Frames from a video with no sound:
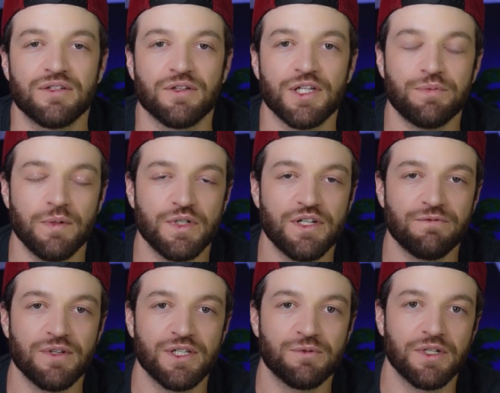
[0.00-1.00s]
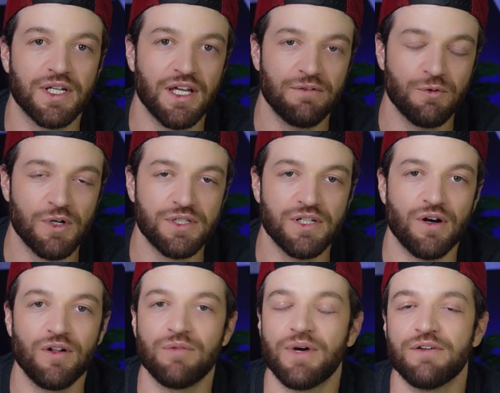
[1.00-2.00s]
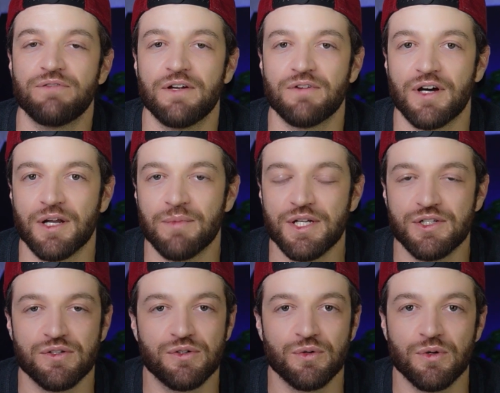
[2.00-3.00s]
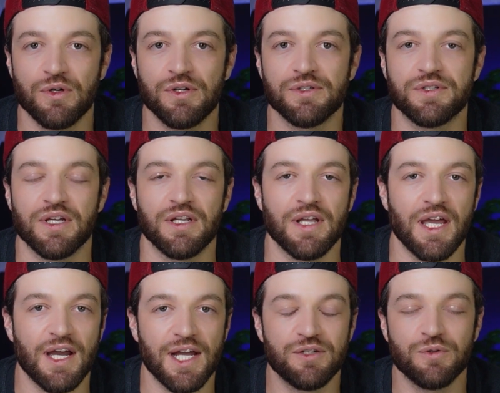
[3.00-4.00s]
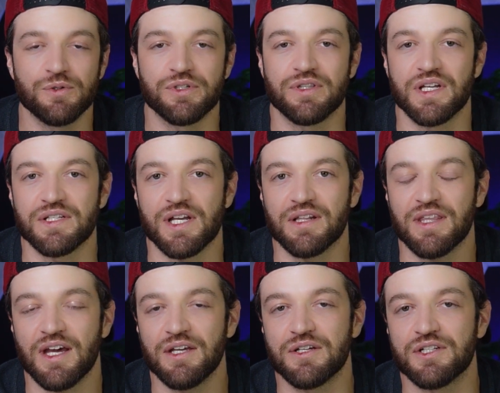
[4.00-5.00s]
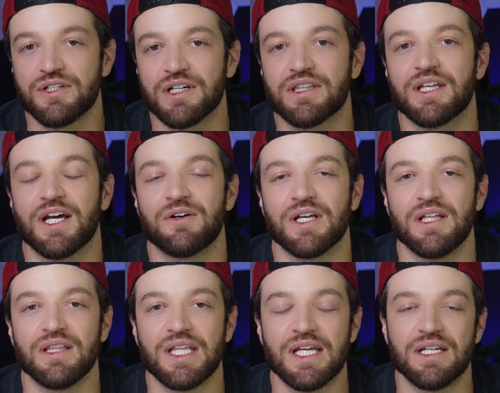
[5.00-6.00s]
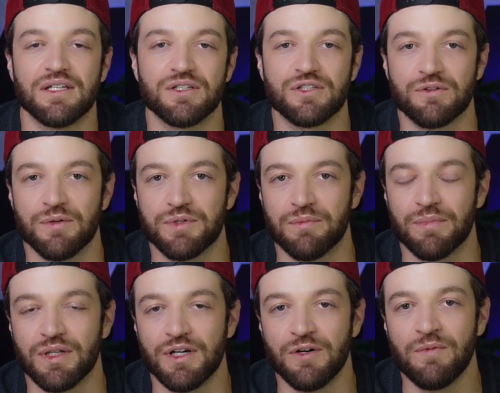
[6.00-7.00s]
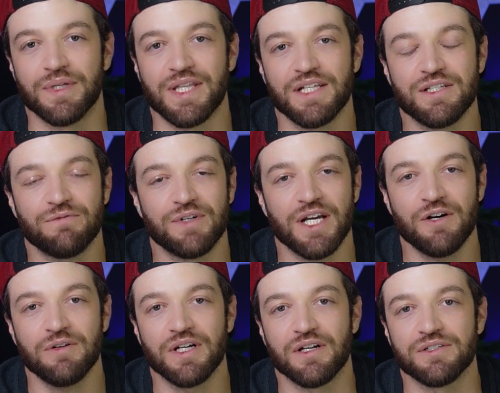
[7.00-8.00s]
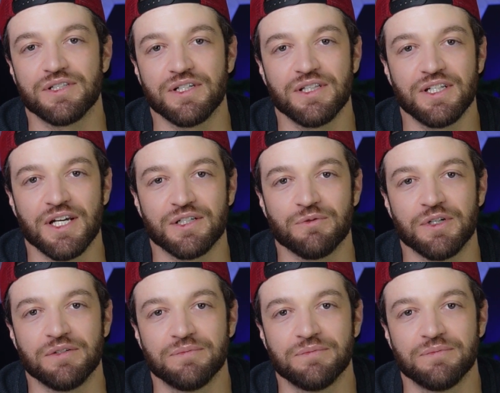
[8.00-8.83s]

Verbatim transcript: So that's pretty much it for this one. Again, if you want to see all of my favorite automation tools and AI tools and things like that, you can check that out in the description below. But that's it for now, and I'll see you in the next one.